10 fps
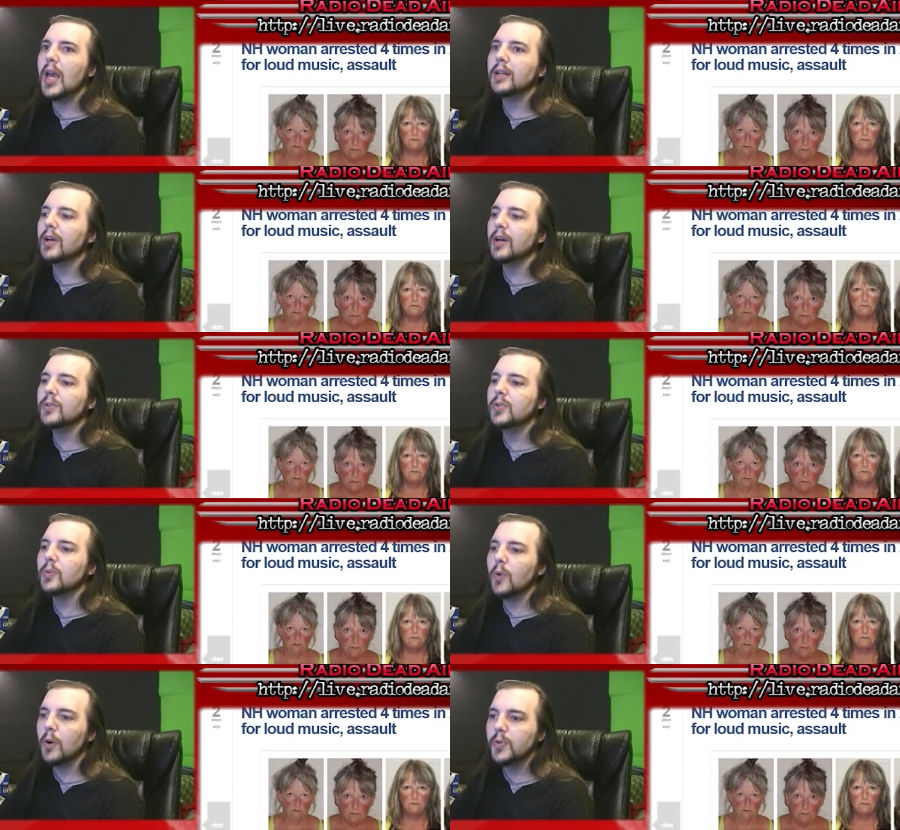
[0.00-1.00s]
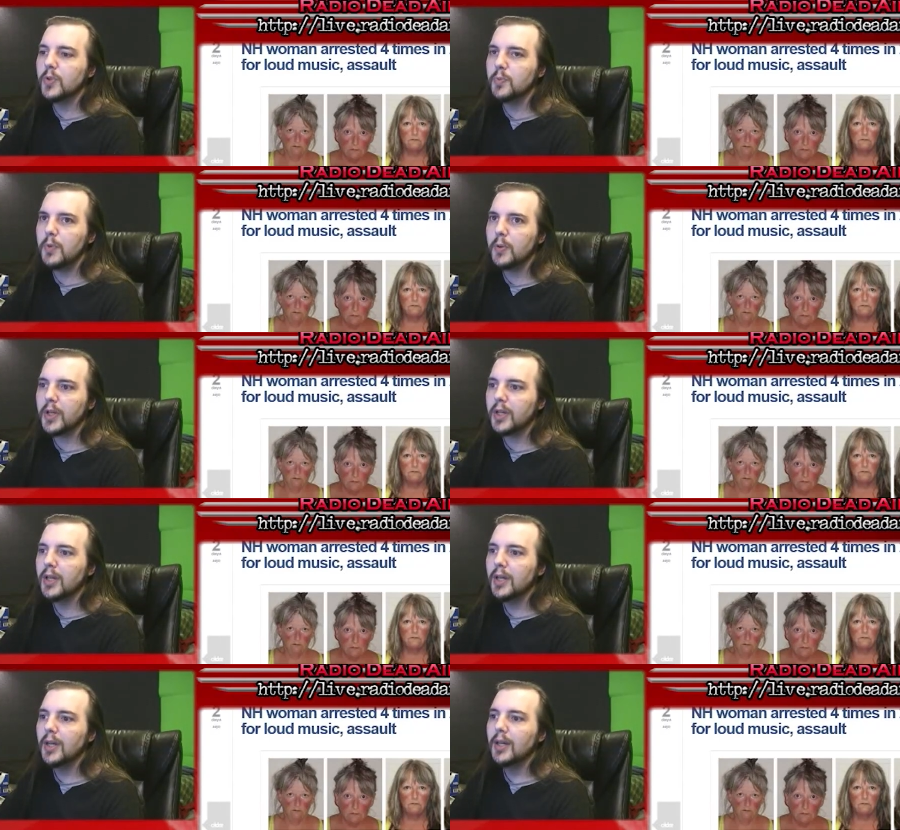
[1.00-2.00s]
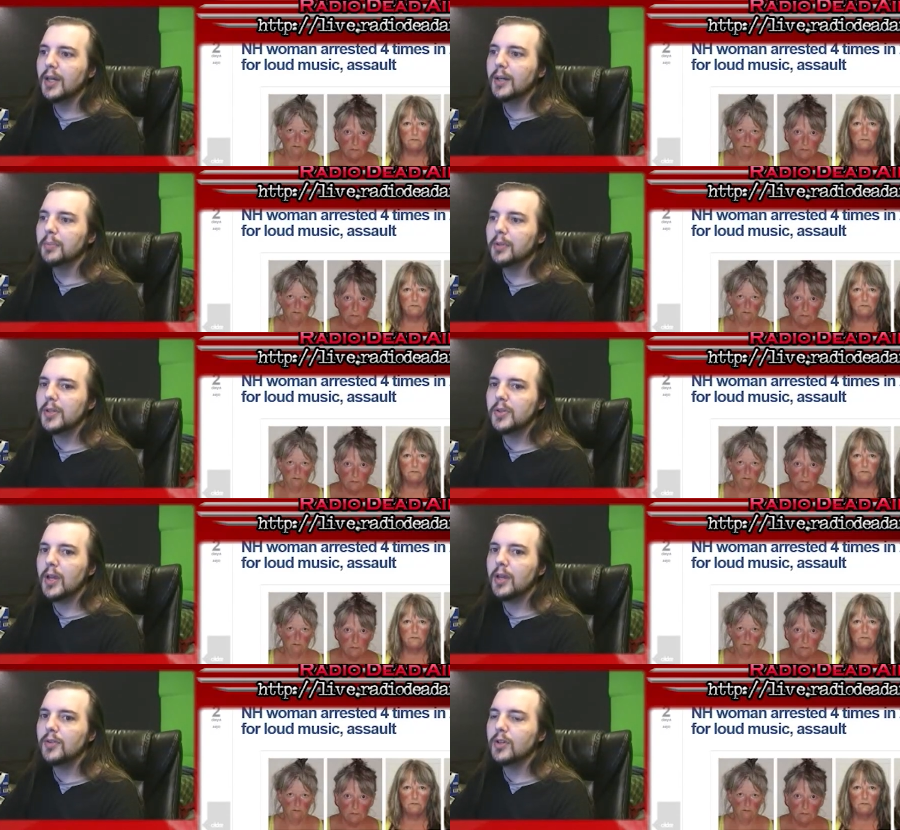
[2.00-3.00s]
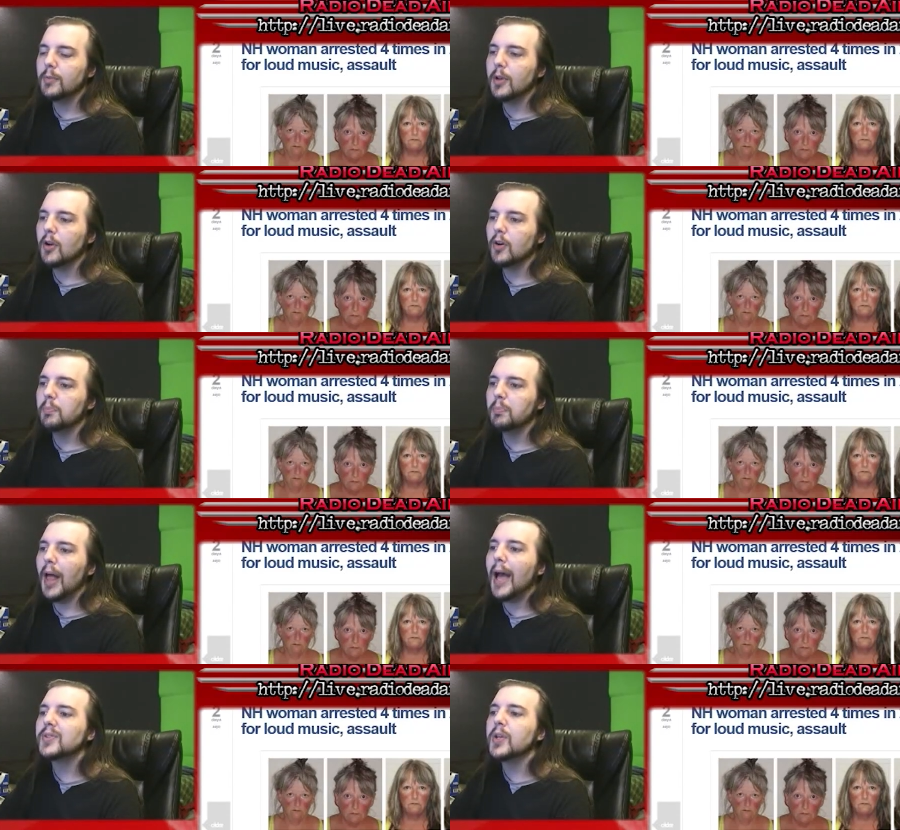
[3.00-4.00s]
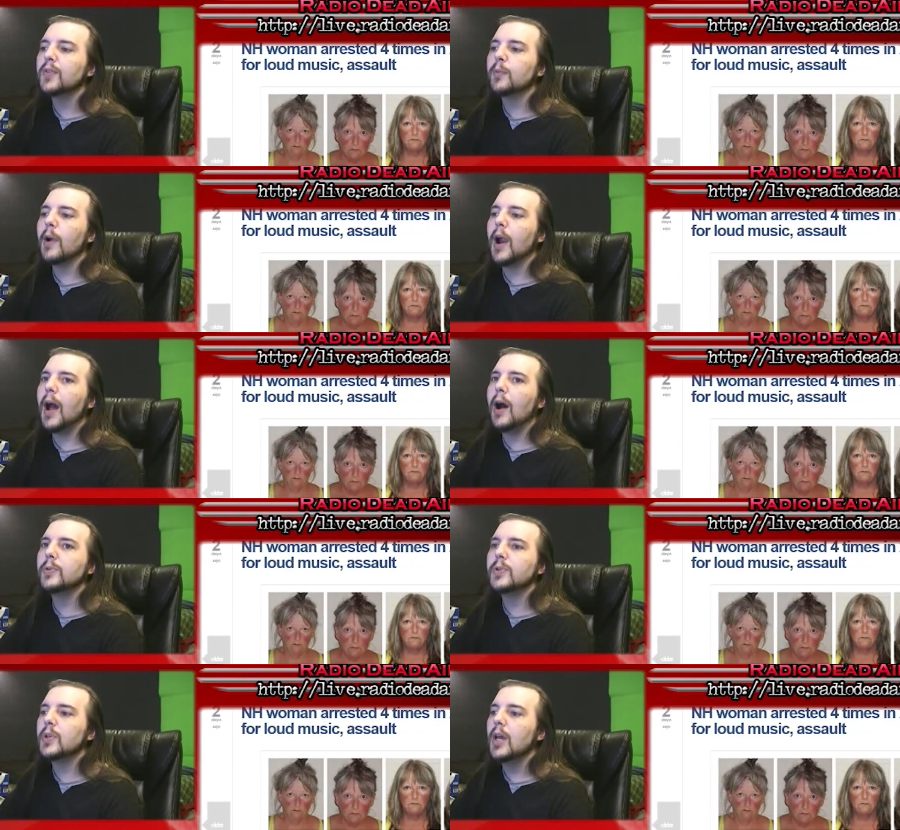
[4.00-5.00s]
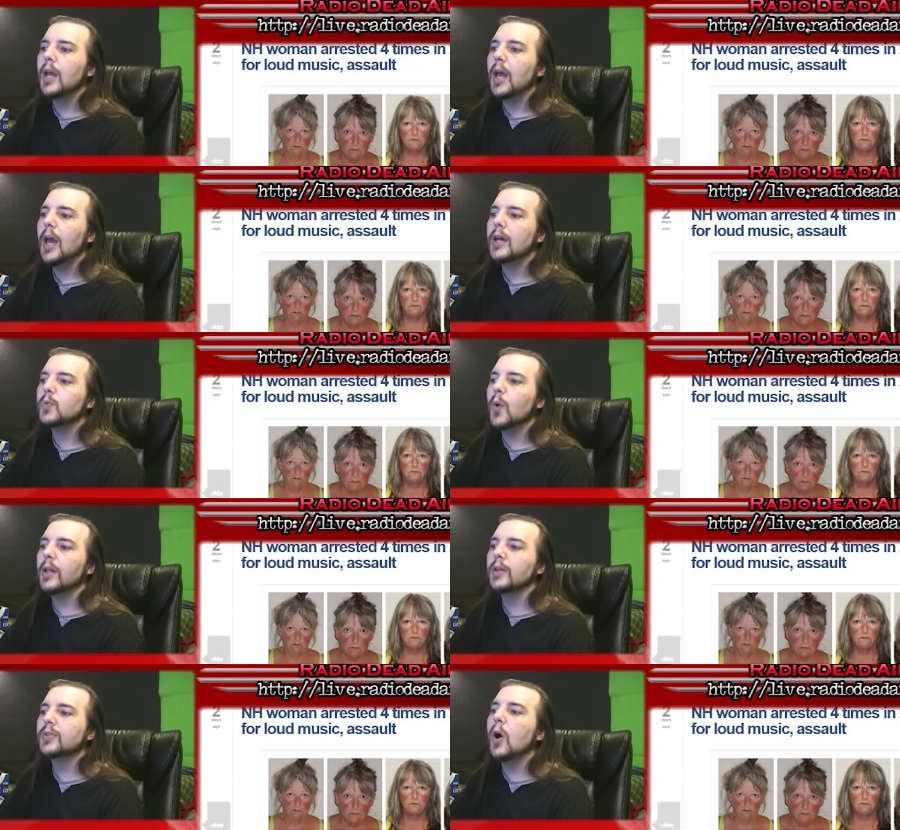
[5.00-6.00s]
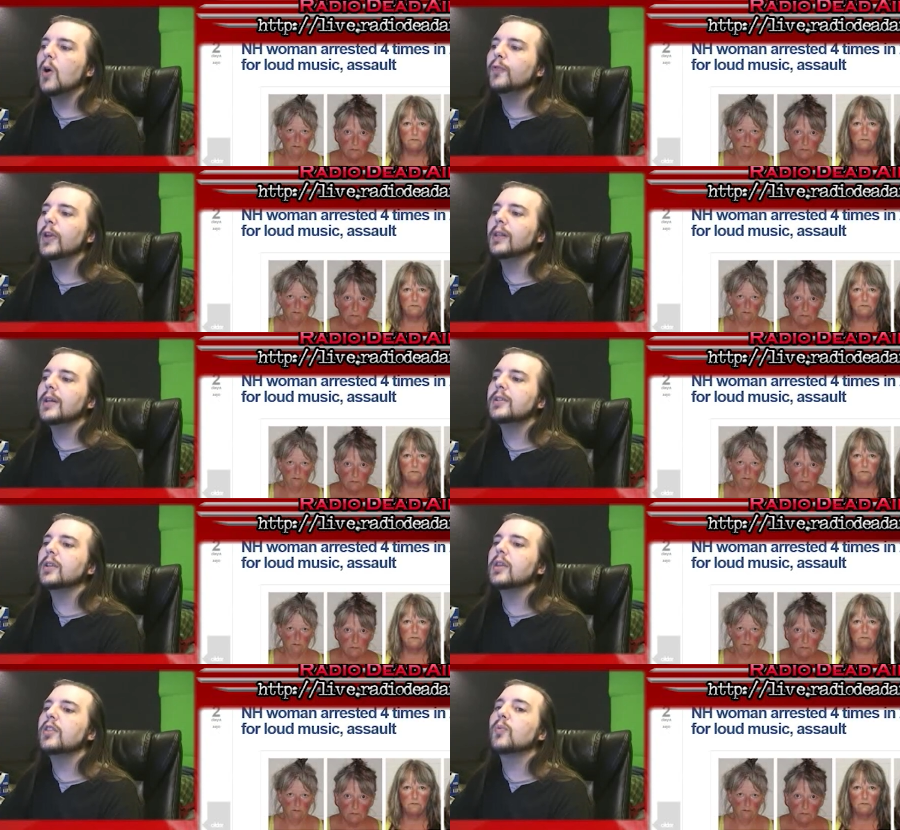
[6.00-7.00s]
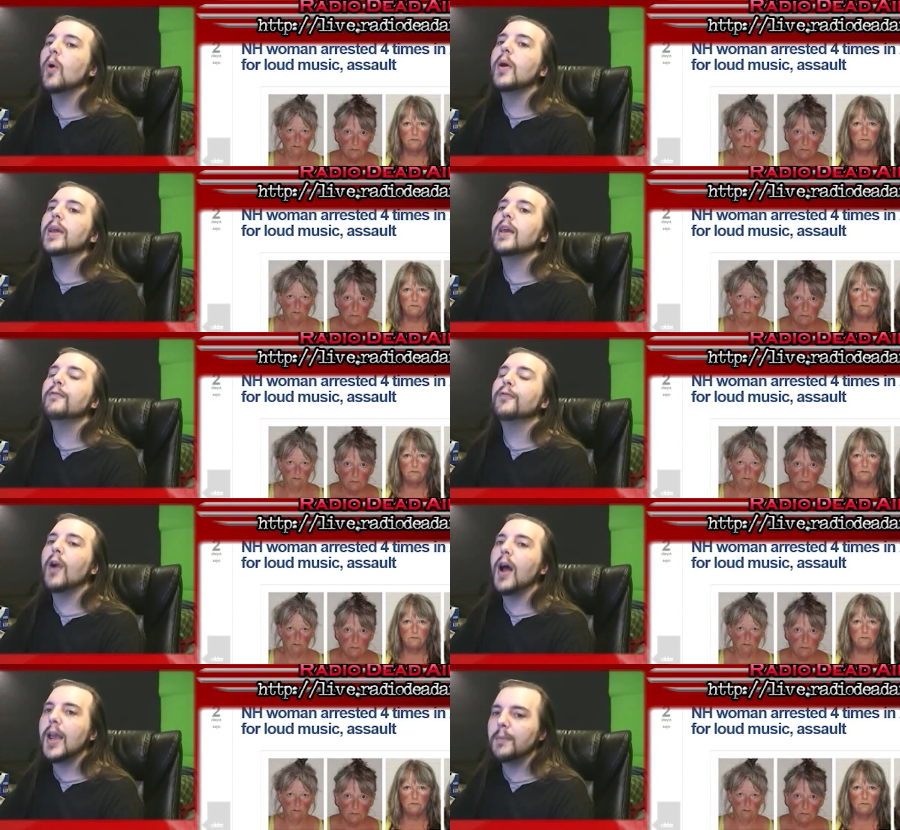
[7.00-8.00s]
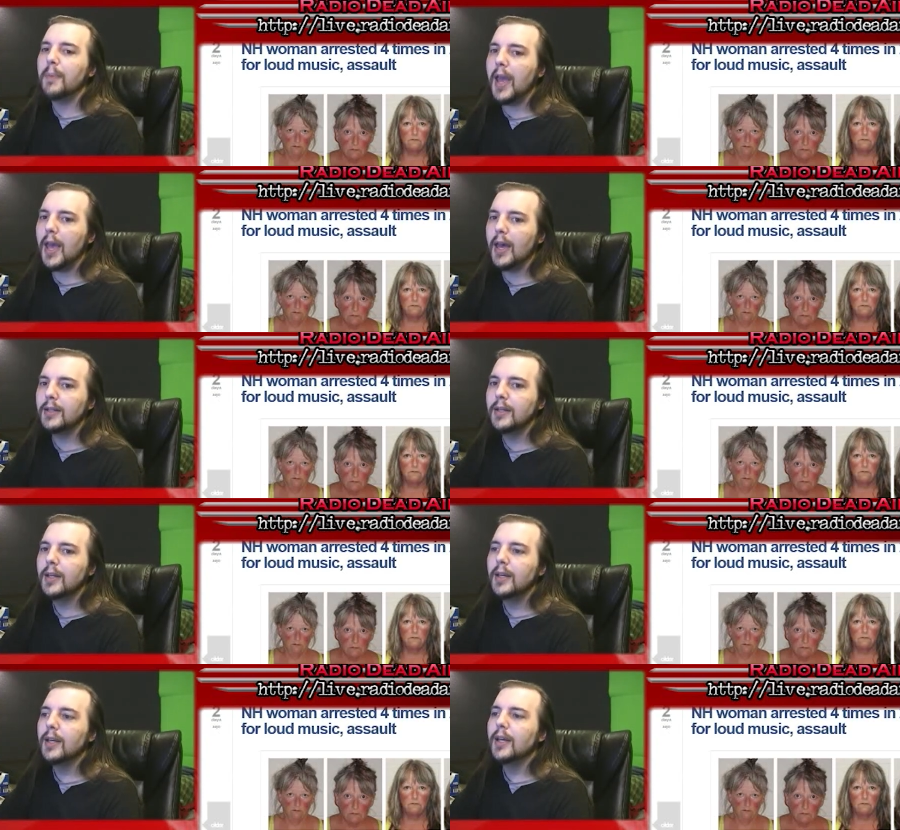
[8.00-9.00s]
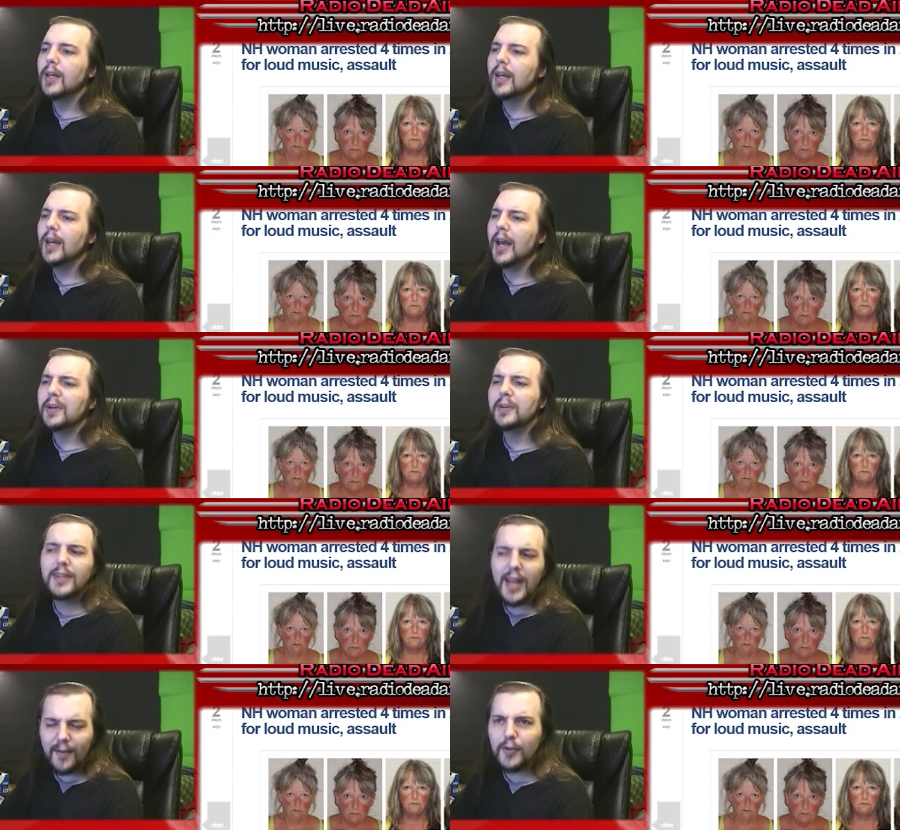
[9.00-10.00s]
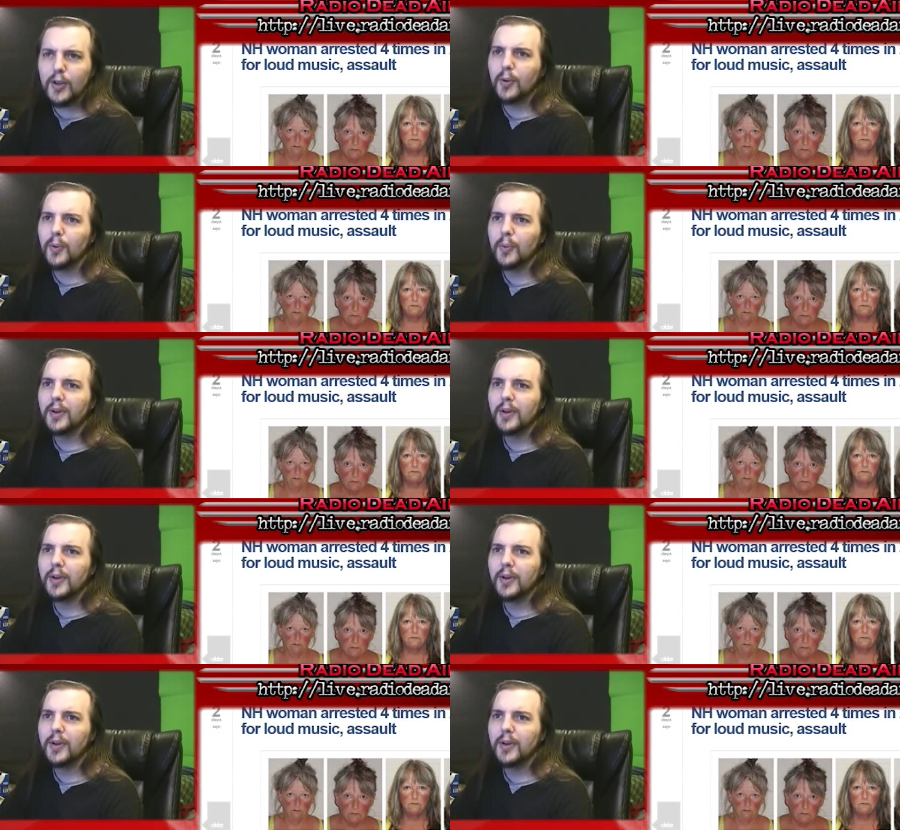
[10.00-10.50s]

Speaker 1: and Guns N' Roses music. Police say she could be heard blasting from her house, as well as Coffee allegedly throwing a frying pan at her nephew.